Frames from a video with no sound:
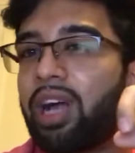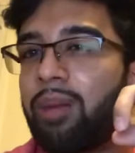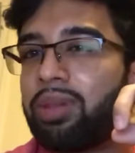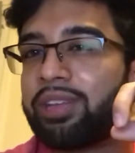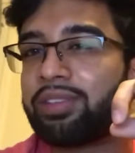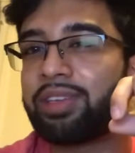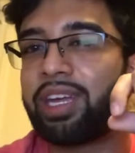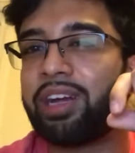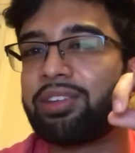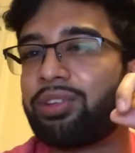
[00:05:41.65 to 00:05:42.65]
complex as a
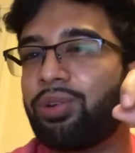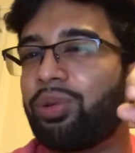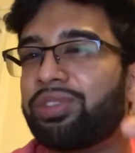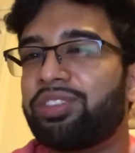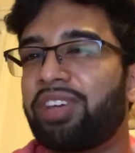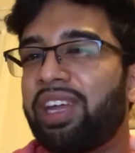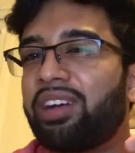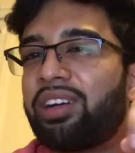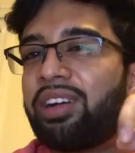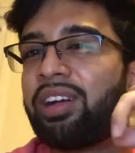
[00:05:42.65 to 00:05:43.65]
character, nor was the
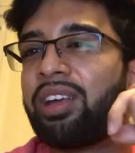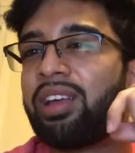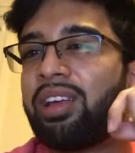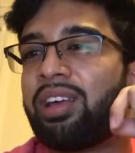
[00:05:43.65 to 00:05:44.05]
janitor.